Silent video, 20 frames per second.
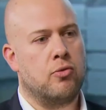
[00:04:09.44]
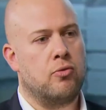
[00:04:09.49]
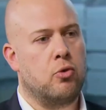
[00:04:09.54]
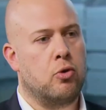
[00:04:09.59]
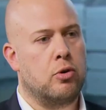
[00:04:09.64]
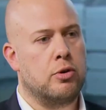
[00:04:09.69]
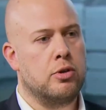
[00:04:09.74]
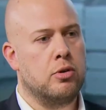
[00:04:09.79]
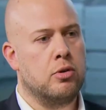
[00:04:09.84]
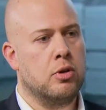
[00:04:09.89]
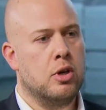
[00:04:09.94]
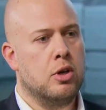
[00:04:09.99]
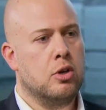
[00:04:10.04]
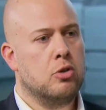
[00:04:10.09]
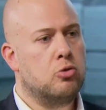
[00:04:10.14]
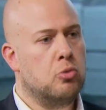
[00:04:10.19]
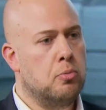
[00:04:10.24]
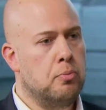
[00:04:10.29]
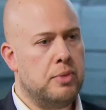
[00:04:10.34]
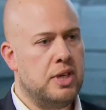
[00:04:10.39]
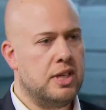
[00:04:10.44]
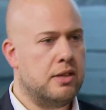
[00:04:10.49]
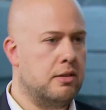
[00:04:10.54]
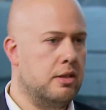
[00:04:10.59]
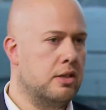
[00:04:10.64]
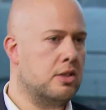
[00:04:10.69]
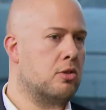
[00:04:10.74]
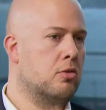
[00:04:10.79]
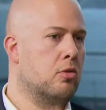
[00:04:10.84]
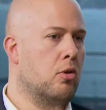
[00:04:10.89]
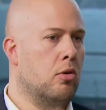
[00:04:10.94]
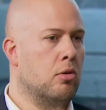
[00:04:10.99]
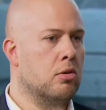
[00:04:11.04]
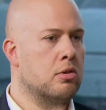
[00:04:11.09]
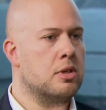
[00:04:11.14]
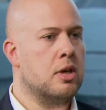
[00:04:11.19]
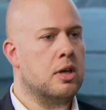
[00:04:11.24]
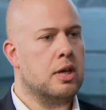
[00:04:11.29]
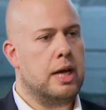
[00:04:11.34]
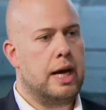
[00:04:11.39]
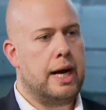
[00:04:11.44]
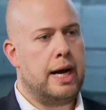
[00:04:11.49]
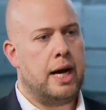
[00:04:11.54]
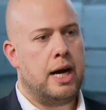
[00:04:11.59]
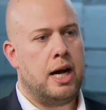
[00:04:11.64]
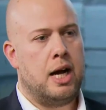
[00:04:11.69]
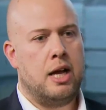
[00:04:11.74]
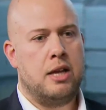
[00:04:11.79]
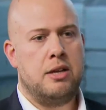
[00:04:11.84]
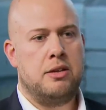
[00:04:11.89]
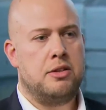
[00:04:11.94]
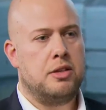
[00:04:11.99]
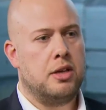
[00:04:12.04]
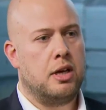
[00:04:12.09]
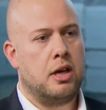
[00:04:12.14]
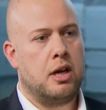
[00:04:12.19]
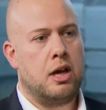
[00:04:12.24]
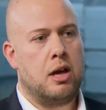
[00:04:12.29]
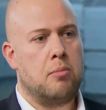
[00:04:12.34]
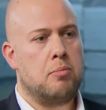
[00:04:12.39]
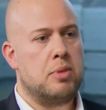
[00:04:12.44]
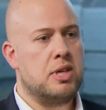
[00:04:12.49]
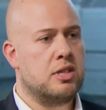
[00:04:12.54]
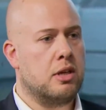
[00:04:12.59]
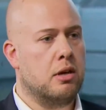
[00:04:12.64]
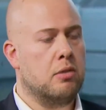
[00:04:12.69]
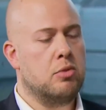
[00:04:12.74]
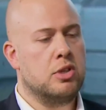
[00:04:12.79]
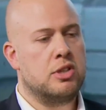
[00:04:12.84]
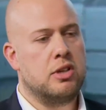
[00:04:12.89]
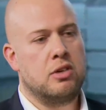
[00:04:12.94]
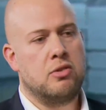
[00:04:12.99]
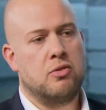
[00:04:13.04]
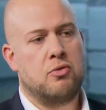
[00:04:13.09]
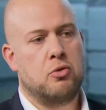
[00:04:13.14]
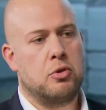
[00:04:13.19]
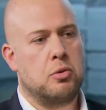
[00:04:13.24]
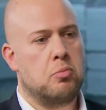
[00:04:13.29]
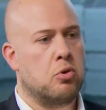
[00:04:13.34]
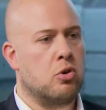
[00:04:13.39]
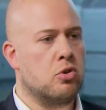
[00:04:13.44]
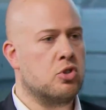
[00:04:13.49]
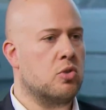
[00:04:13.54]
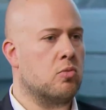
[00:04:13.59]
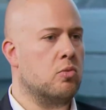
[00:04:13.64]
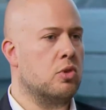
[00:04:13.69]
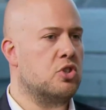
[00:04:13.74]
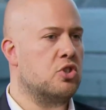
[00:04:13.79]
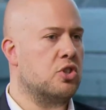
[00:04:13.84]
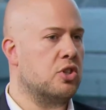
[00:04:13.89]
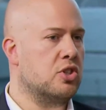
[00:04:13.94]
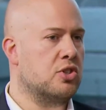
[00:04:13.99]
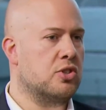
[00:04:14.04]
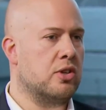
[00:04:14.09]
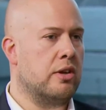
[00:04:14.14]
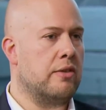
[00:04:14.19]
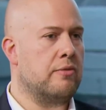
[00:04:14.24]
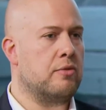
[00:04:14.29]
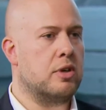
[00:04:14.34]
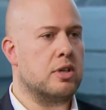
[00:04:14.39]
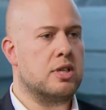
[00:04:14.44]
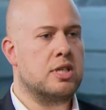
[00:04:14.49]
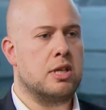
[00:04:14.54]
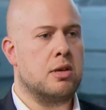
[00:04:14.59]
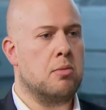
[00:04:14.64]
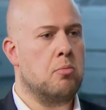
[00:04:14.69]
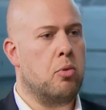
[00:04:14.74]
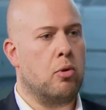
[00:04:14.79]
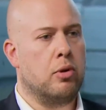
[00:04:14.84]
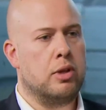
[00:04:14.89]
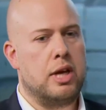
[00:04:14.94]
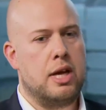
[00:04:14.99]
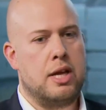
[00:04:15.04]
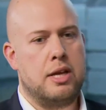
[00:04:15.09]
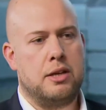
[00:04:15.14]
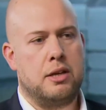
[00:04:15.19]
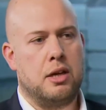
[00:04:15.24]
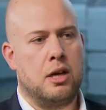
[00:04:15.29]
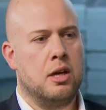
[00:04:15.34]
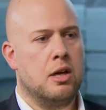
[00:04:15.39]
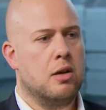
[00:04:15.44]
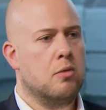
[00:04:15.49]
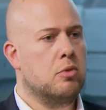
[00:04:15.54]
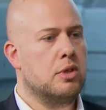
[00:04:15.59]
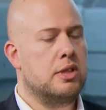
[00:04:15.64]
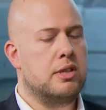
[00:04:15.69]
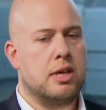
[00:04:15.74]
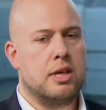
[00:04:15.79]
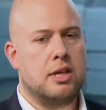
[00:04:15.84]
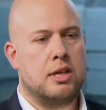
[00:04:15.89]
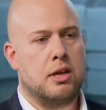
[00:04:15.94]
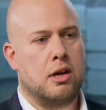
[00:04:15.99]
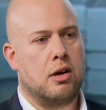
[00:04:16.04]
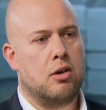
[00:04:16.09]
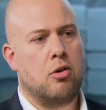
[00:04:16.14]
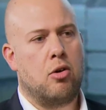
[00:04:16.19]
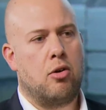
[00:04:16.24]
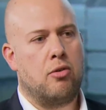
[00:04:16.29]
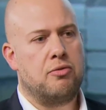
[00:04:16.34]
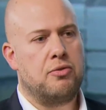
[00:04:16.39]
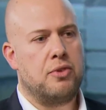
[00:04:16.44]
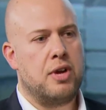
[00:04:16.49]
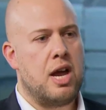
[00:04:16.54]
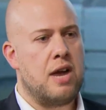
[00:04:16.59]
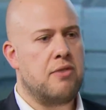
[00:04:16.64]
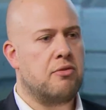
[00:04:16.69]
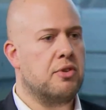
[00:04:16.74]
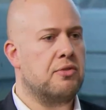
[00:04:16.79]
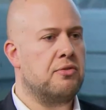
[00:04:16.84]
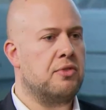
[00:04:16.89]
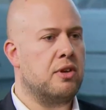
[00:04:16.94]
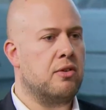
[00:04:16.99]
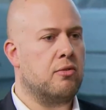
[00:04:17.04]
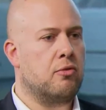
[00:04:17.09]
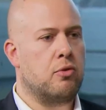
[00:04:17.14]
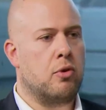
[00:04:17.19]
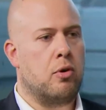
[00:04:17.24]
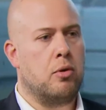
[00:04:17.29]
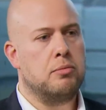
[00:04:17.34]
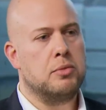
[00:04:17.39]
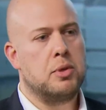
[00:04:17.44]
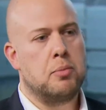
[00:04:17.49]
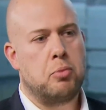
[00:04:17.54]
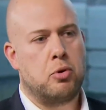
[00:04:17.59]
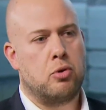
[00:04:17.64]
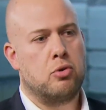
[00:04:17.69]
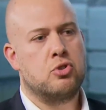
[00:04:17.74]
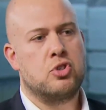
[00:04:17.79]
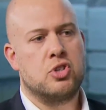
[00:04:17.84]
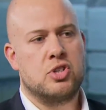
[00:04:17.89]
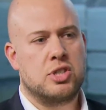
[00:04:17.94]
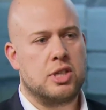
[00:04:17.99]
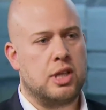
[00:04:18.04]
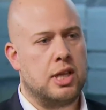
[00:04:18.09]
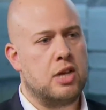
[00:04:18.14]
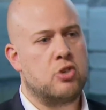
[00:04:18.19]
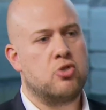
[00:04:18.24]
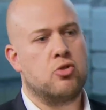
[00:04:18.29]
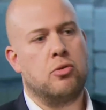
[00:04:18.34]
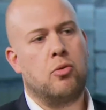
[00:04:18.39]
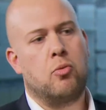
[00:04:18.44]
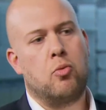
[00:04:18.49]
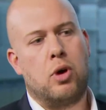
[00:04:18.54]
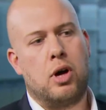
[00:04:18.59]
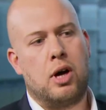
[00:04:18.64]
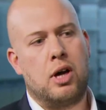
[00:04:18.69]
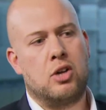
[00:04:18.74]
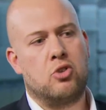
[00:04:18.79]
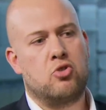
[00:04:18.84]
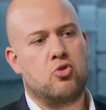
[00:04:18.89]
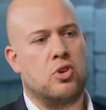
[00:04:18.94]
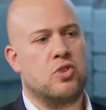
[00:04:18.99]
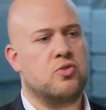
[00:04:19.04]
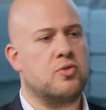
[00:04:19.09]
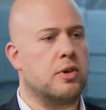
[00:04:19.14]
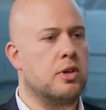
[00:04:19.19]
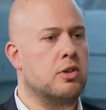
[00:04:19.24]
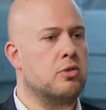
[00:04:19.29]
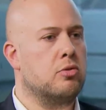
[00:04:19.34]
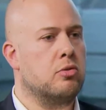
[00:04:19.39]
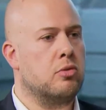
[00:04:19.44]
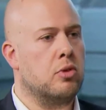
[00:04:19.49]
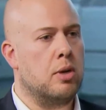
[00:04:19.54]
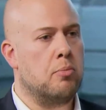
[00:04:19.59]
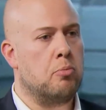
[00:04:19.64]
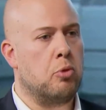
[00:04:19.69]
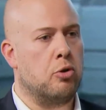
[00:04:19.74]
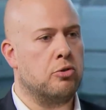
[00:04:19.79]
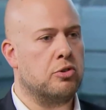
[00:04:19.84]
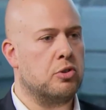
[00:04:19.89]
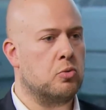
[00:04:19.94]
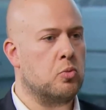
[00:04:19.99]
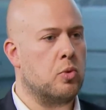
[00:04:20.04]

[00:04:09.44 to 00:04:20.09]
for you to meet this goal, and uh, basically we take you through the process which is uh, very simple and we take care of everything from the purchase selection of wine transfer into a bonded